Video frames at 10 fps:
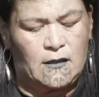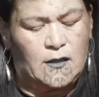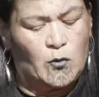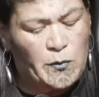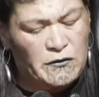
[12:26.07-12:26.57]

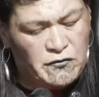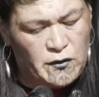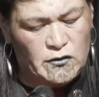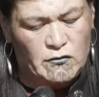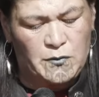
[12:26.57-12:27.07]
There will be
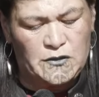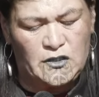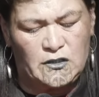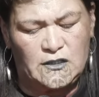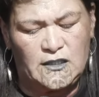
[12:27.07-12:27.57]
further
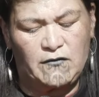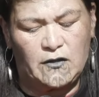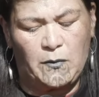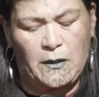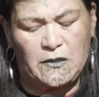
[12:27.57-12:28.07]
opportunity for
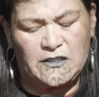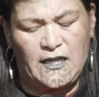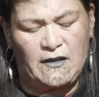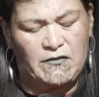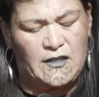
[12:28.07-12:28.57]
the public to
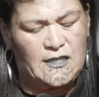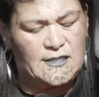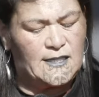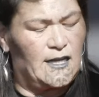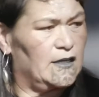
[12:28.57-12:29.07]
have their
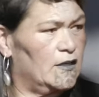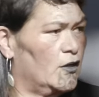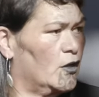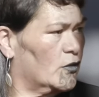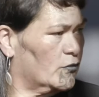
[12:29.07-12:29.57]
say
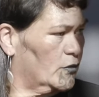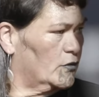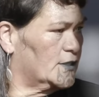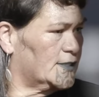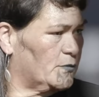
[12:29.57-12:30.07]

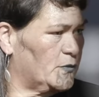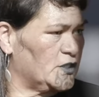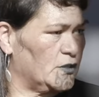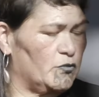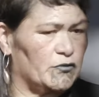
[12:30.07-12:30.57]
through the
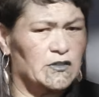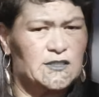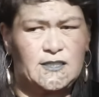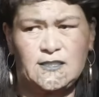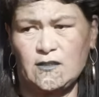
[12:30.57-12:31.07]
submission
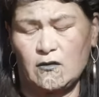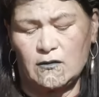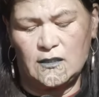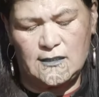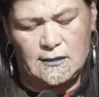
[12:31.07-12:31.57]
process
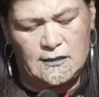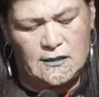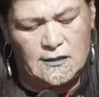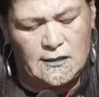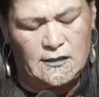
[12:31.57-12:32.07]
on this
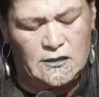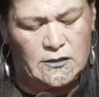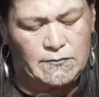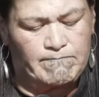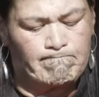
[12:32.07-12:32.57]

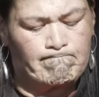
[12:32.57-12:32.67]
legislation.